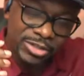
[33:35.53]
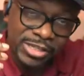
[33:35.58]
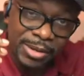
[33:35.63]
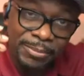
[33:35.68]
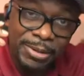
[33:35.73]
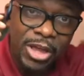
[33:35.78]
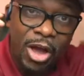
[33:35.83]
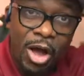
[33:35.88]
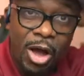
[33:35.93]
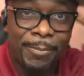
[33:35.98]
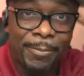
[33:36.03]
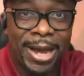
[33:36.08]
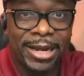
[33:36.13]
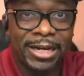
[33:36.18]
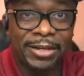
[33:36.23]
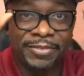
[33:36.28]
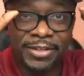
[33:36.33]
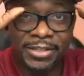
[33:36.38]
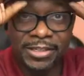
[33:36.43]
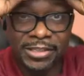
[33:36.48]
of some of y'all
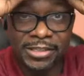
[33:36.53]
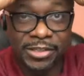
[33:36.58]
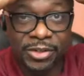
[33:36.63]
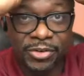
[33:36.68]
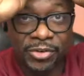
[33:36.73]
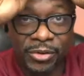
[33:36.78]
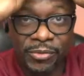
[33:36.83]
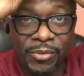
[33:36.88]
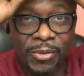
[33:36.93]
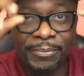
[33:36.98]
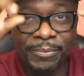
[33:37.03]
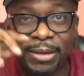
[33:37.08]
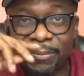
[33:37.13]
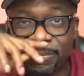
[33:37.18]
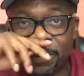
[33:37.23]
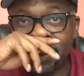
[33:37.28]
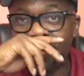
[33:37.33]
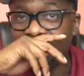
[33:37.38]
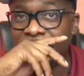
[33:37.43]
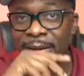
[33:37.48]
might even disagree with
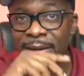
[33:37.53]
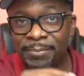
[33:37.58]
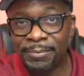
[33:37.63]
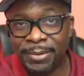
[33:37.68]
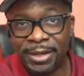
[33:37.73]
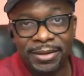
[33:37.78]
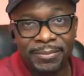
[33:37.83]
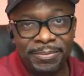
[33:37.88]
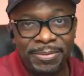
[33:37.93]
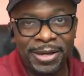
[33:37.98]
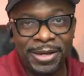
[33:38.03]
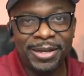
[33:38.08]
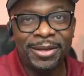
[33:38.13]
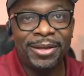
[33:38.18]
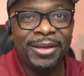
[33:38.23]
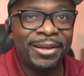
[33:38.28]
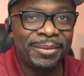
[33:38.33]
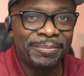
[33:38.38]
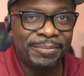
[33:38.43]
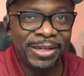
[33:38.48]
me, but but but,